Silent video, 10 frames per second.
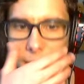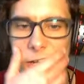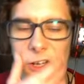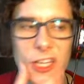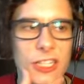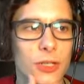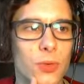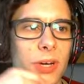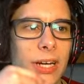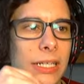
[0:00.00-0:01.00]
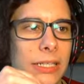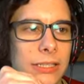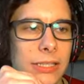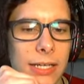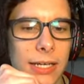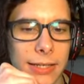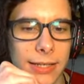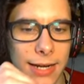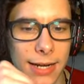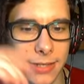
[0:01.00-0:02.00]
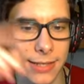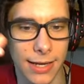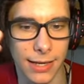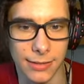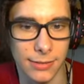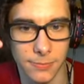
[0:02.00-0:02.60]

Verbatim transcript: Okay, so what else can I get